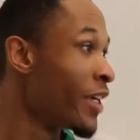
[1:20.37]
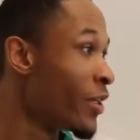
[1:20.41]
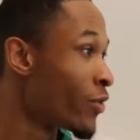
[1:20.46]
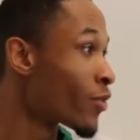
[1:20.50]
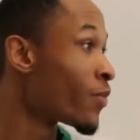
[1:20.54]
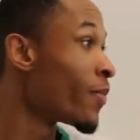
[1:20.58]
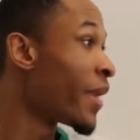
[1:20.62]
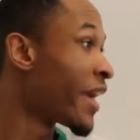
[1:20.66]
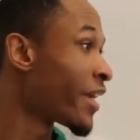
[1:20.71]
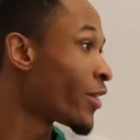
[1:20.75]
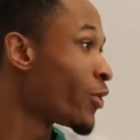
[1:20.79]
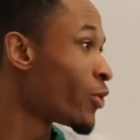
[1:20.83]
these
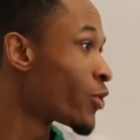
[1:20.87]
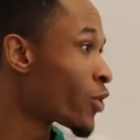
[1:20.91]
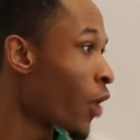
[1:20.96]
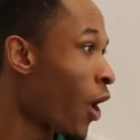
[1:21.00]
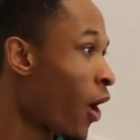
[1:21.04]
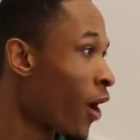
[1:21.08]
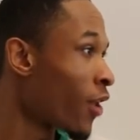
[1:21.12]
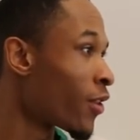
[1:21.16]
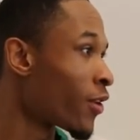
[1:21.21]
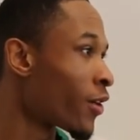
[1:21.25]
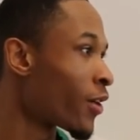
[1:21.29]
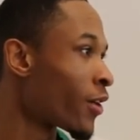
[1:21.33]
will make you
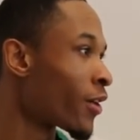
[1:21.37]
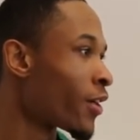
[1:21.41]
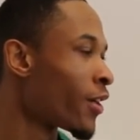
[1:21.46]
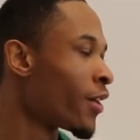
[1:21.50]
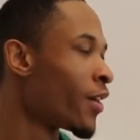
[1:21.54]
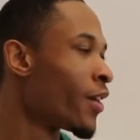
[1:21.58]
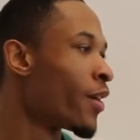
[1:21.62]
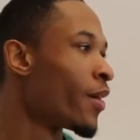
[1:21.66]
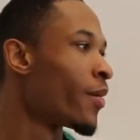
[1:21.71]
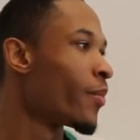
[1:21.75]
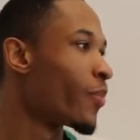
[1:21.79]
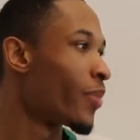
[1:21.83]
taller,
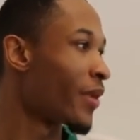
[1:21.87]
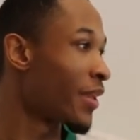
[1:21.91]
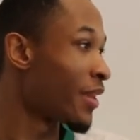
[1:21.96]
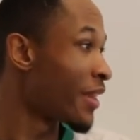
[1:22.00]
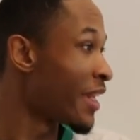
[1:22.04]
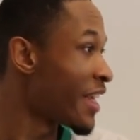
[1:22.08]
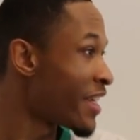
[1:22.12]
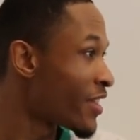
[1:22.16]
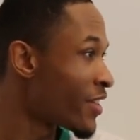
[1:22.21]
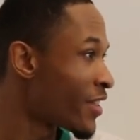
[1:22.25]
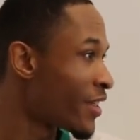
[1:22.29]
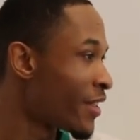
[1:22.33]
but
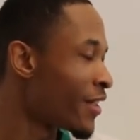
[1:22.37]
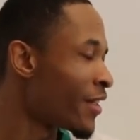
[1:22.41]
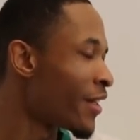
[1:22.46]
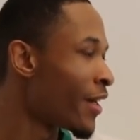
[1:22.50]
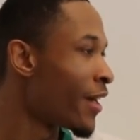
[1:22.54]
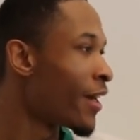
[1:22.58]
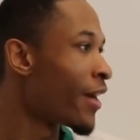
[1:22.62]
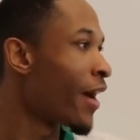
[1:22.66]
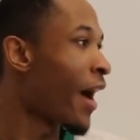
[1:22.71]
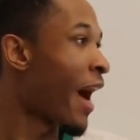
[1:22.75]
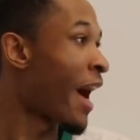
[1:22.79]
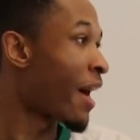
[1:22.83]
listen,
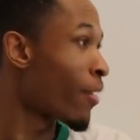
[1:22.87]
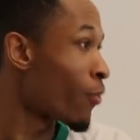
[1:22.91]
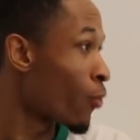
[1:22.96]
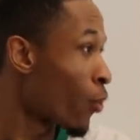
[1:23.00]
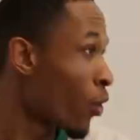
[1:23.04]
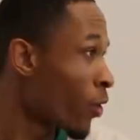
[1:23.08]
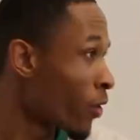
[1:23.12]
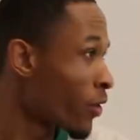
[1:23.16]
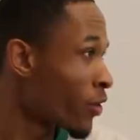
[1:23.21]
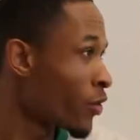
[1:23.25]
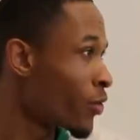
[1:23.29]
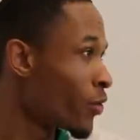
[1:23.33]
I
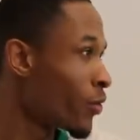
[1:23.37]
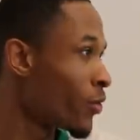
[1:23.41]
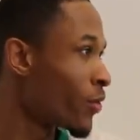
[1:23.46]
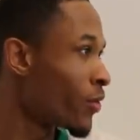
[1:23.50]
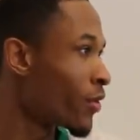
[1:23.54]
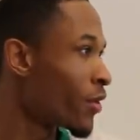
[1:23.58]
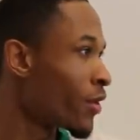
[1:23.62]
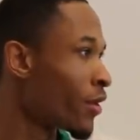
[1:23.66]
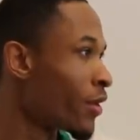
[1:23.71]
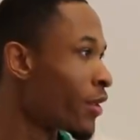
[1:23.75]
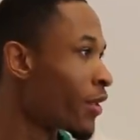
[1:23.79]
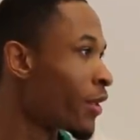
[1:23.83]
warn you,
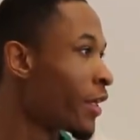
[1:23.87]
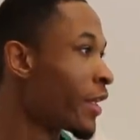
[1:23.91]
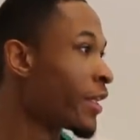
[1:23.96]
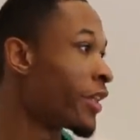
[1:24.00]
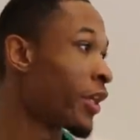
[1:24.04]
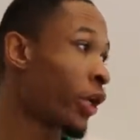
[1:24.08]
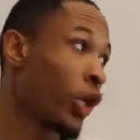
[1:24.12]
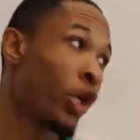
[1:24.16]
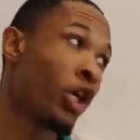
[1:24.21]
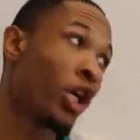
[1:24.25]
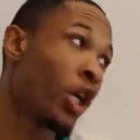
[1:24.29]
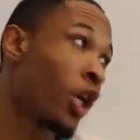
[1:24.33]

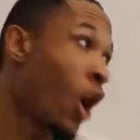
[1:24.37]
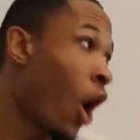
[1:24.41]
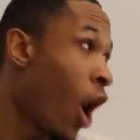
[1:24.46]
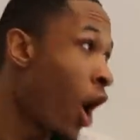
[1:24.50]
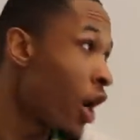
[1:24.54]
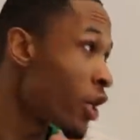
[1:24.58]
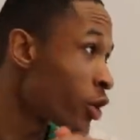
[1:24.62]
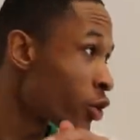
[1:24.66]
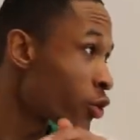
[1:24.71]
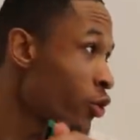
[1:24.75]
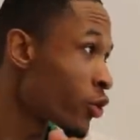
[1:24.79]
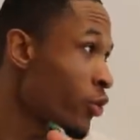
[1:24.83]
they're gonna
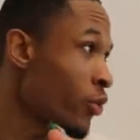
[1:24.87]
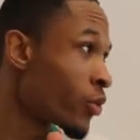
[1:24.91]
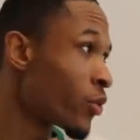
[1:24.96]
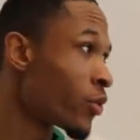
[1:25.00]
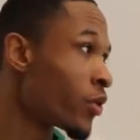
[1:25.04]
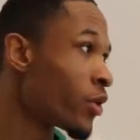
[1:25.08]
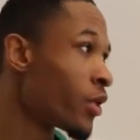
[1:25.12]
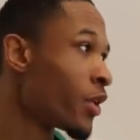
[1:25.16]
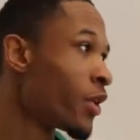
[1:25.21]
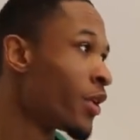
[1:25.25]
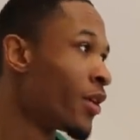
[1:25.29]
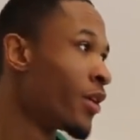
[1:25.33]
cost you,
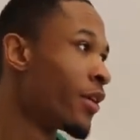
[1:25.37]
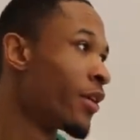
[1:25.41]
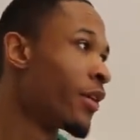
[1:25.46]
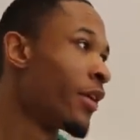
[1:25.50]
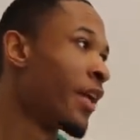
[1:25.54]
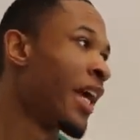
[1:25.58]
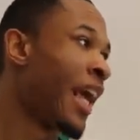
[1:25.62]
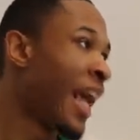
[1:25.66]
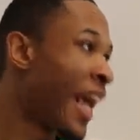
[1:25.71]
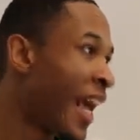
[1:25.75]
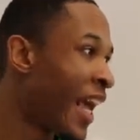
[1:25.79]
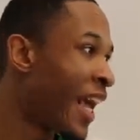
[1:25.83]

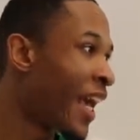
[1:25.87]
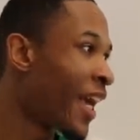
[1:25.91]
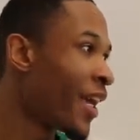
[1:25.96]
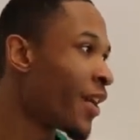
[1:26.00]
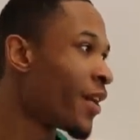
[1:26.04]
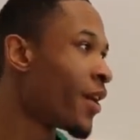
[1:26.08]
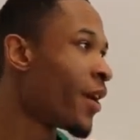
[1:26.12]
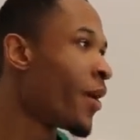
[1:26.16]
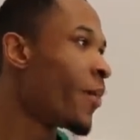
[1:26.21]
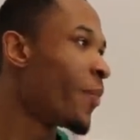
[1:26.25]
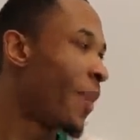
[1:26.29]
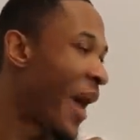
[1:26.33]

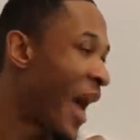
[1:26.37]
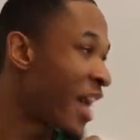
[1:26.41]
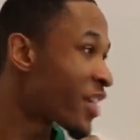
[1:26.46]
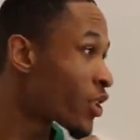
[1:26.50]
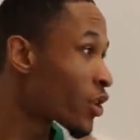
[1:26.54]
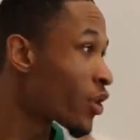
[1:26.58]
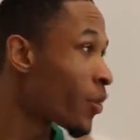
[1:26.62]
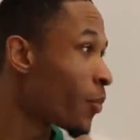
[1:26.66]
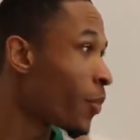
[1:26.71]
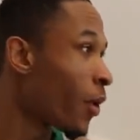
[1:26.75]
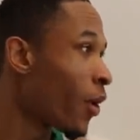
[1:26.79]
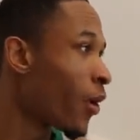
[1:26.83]
and
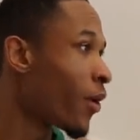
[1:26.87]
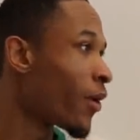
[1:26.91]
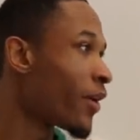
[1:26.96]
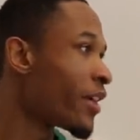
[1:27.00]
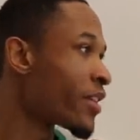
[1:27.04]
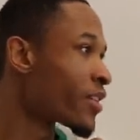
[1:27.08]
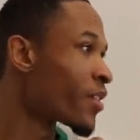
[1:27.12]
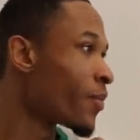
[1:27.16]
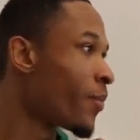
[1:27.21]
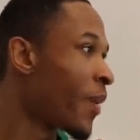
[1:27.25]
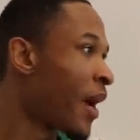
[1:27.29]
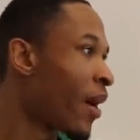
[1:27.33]
basketball
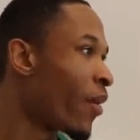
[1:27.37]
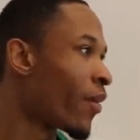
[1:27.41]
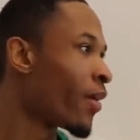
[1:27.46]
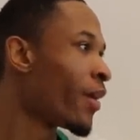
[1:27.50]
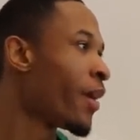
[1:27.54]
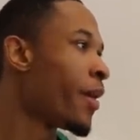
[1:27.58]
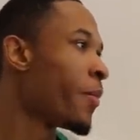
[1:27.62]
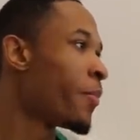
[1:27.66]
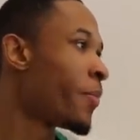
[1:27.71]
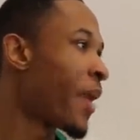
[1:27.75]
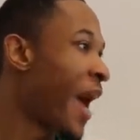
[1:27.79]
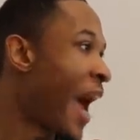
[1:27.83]
is about
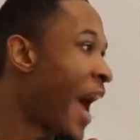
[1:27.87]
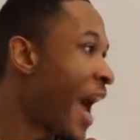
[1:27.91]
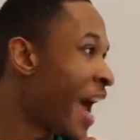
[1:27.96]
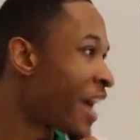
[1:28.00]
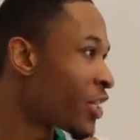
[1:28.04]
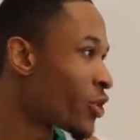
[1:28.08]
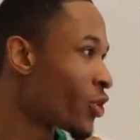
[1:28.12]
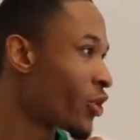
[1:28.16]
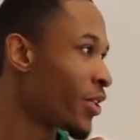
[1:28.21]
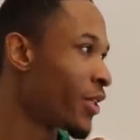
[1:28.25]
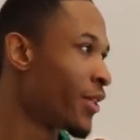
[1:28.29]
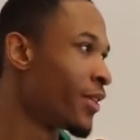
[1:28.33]

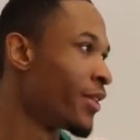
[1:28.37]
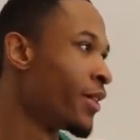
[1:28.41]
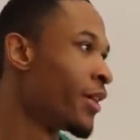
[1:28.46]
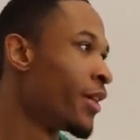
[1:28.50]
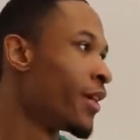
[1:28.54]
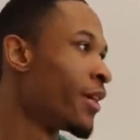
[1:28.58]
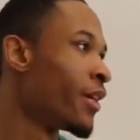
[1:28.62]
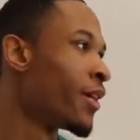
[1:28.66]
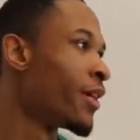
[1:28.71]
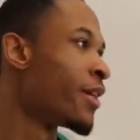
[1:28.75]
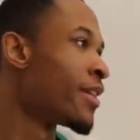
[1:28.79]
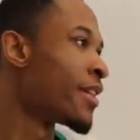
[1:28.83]
passion.
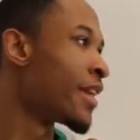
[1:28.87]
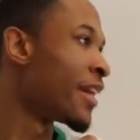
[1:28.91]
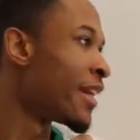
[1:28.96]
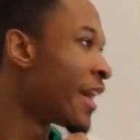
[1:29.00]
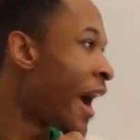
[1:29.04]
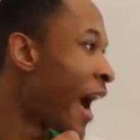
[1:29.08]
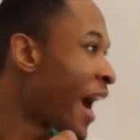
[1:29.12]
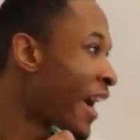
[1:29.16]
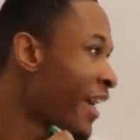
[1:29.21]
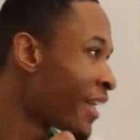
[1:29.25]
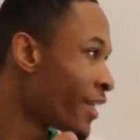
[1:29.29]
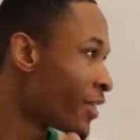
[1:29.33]
The
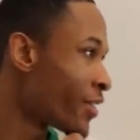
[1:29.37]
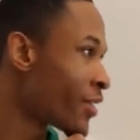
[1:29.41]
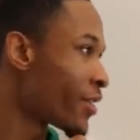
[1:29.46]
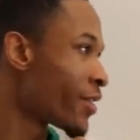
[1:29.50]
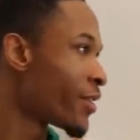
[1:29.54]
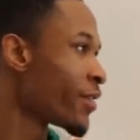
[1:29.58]
height.